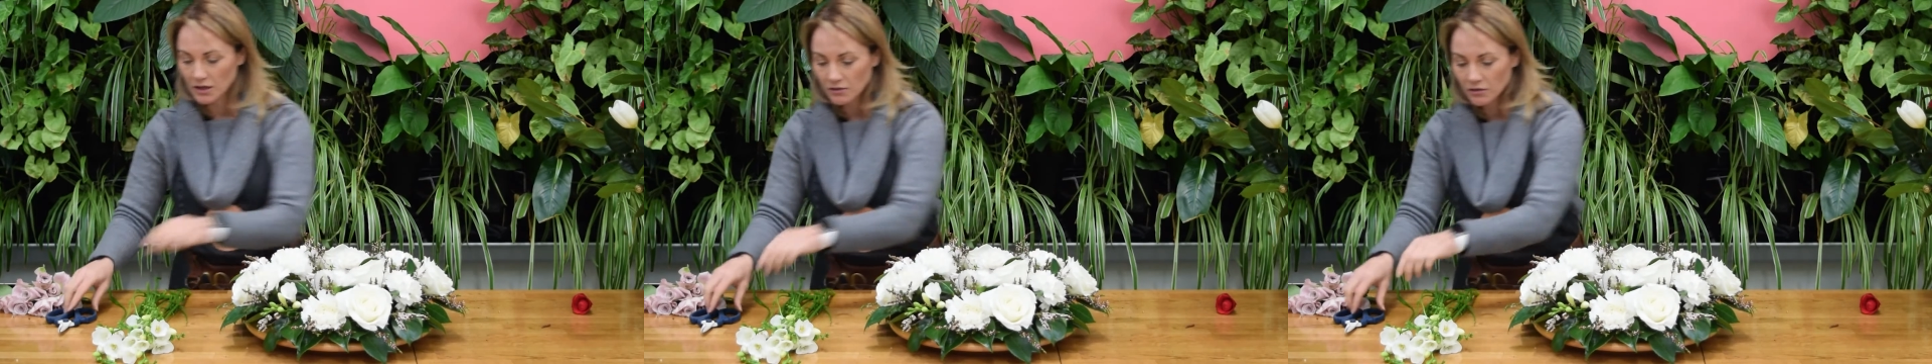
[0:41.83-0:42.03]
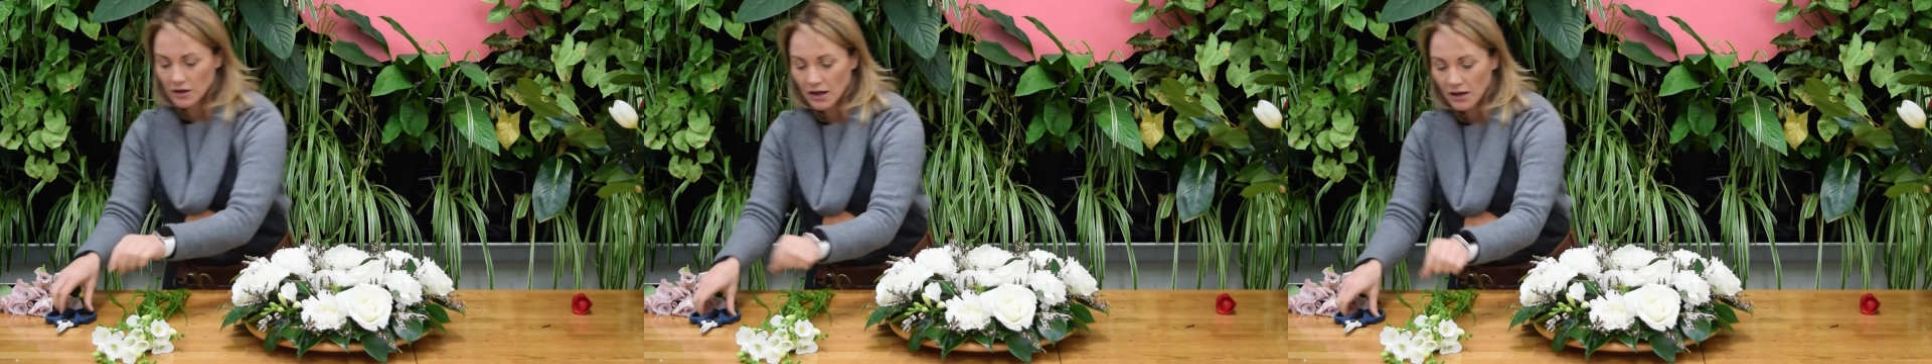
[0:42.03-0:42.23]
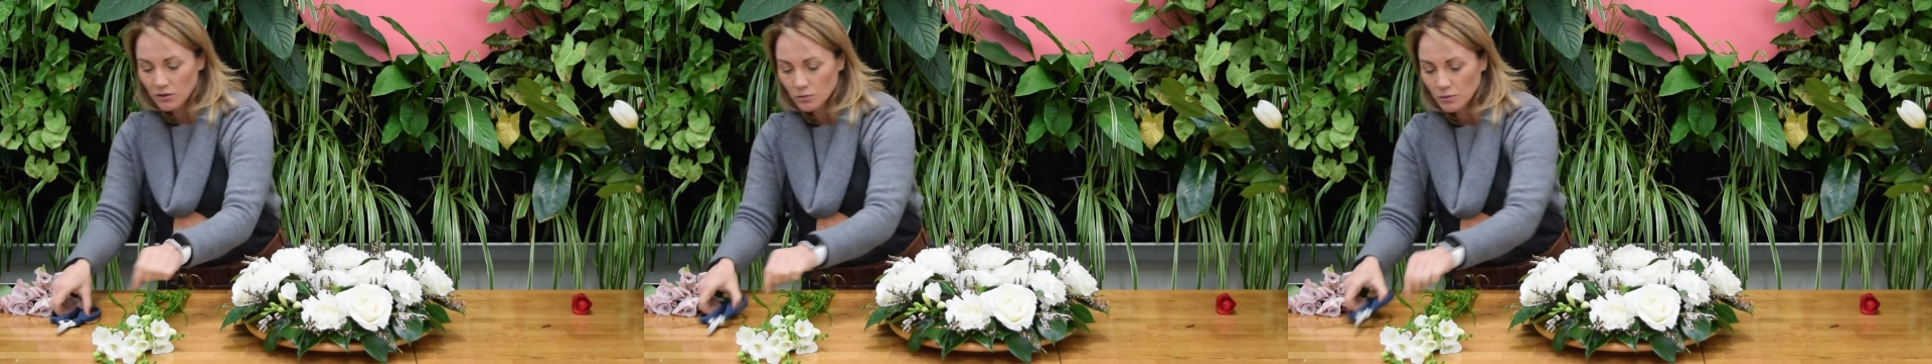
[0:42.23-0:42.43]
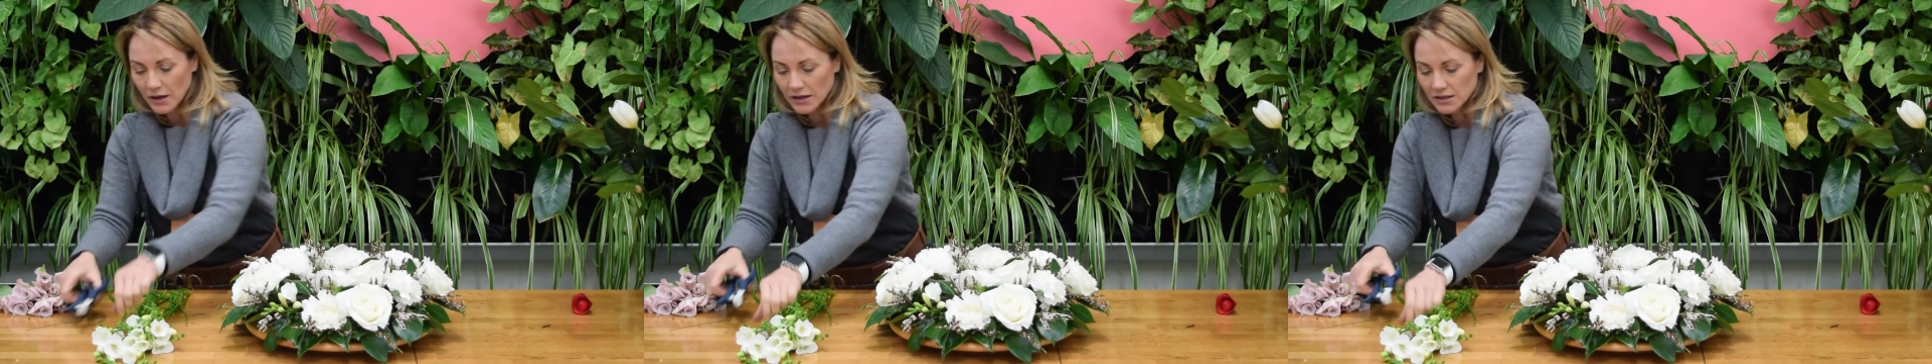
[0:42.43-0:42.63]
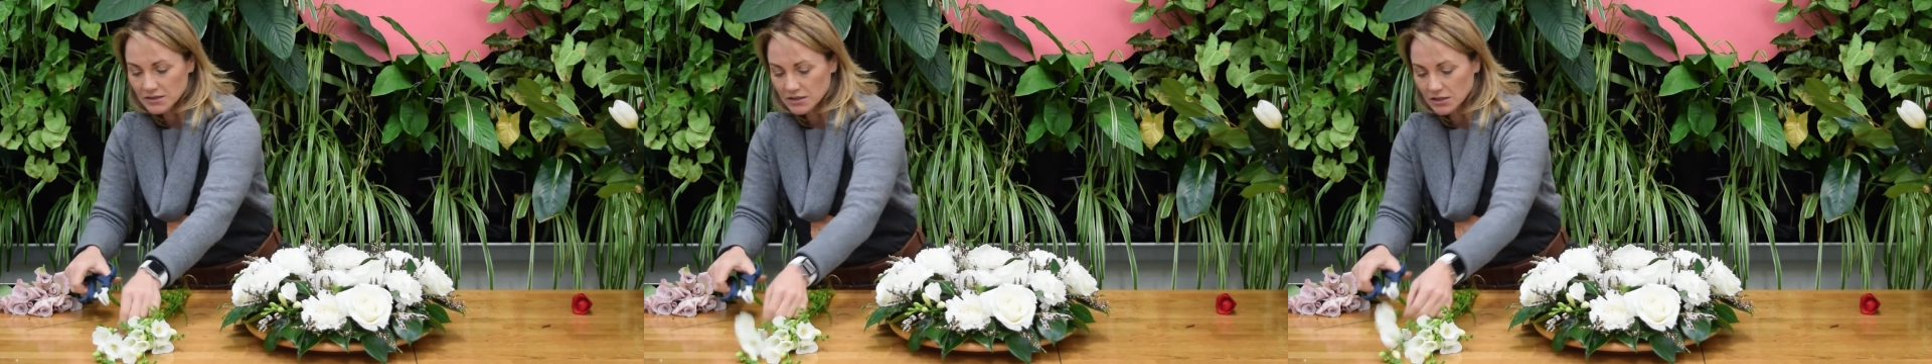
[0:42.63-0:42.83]
The other
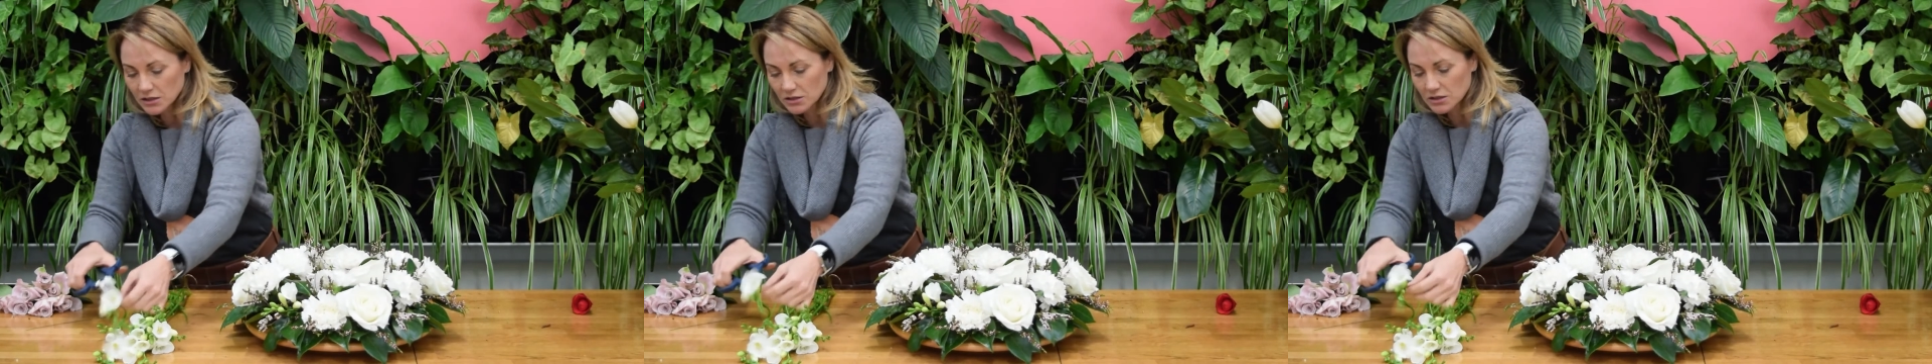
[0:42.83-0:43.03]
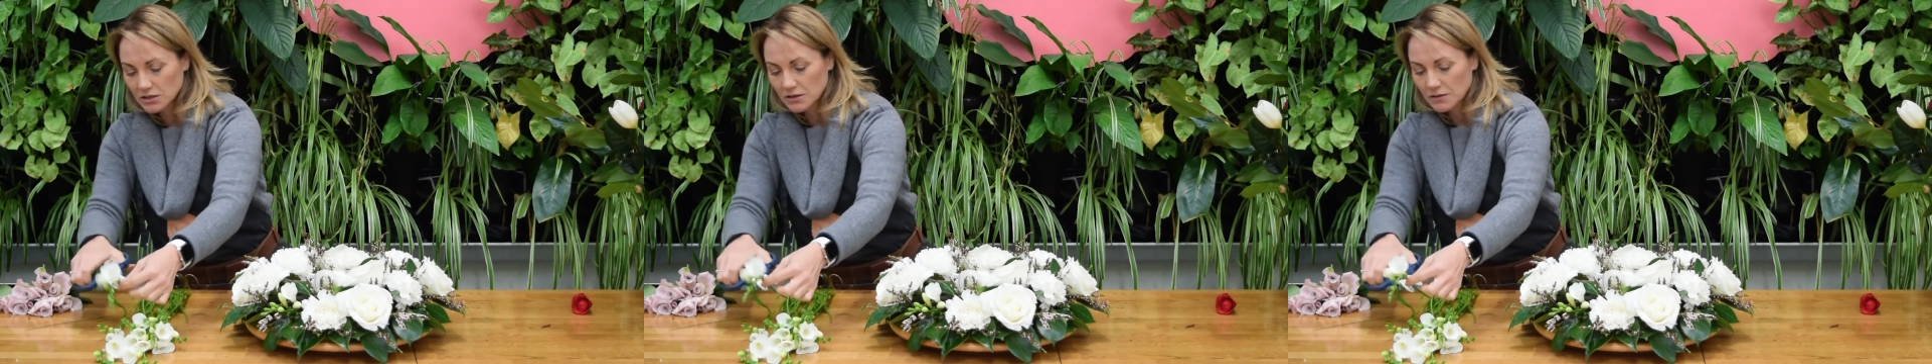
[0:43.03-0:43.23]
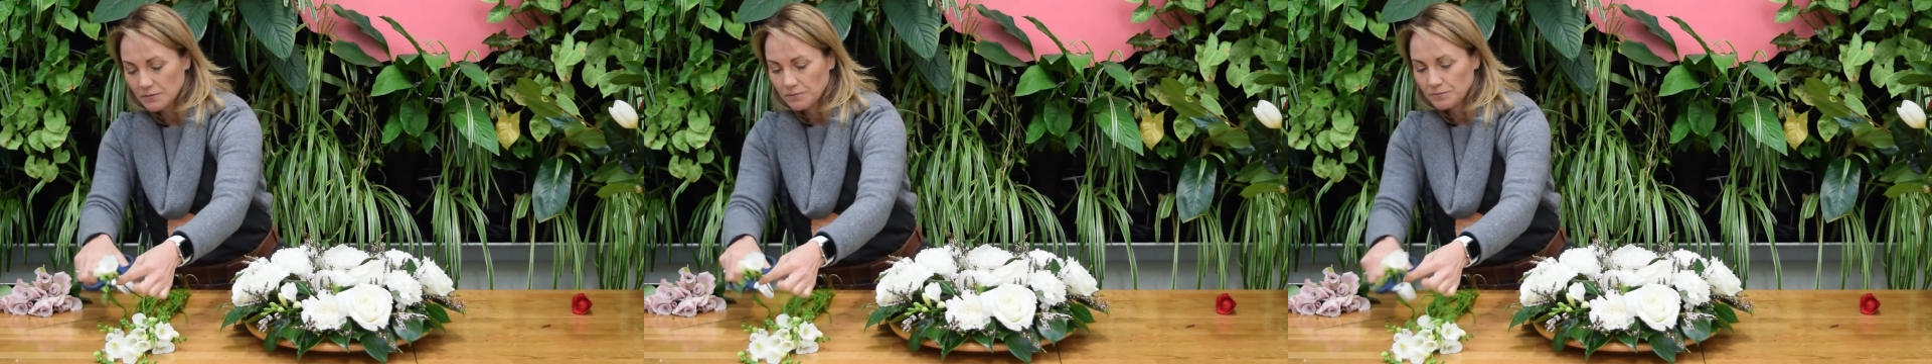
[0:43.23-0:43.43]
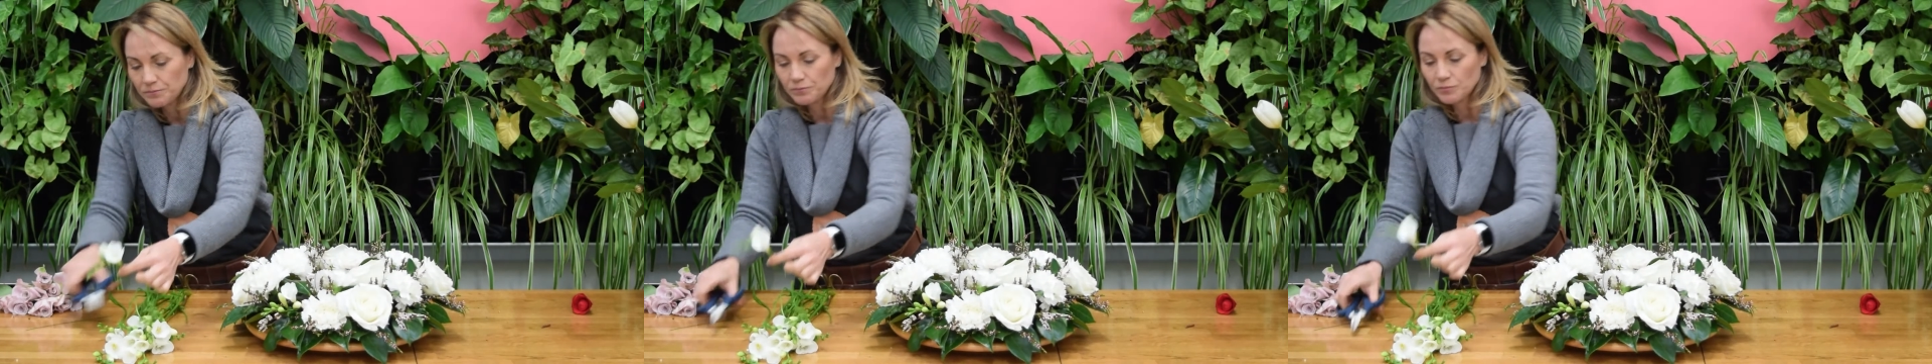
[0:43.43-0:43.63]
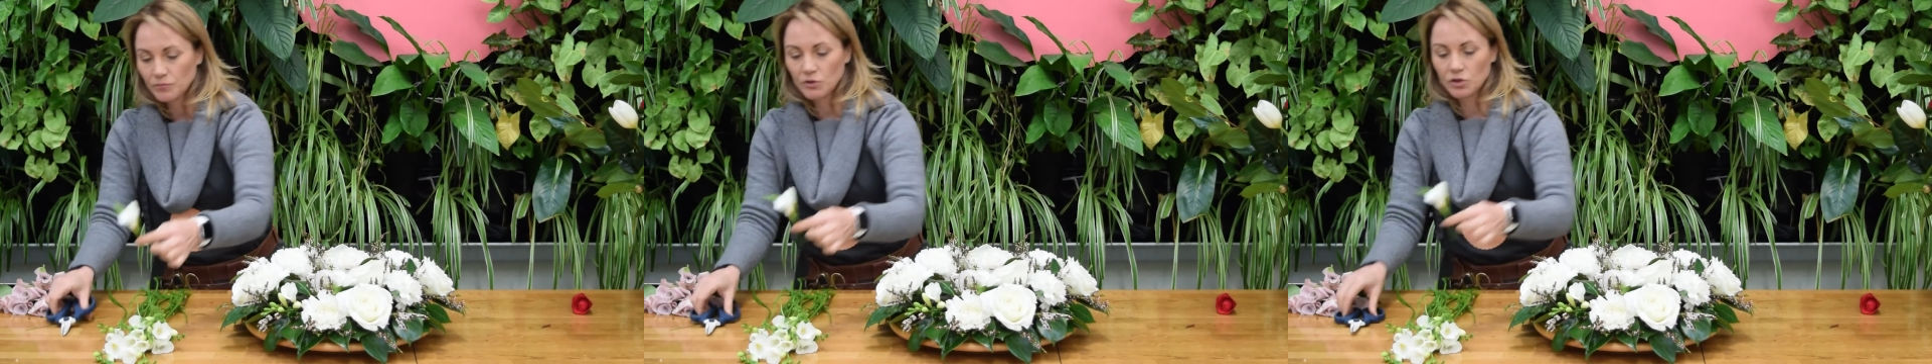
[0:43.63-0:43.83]
ways that
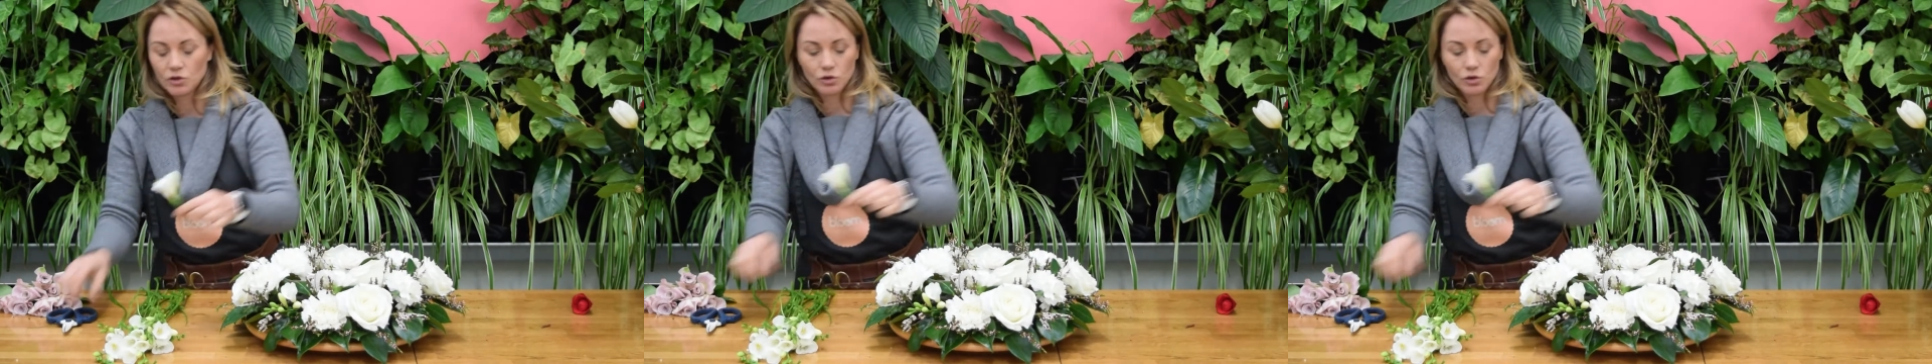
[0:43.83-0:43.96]
you